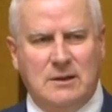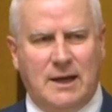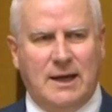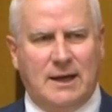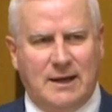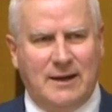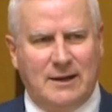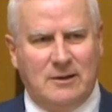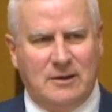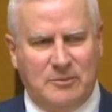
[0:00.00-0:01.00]
And
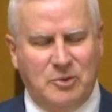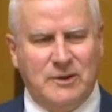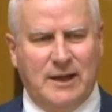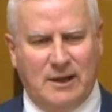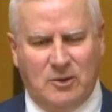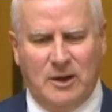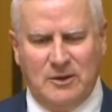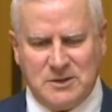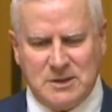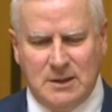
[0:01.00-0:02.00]
I put that in
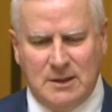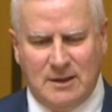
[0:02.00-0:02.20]
quotes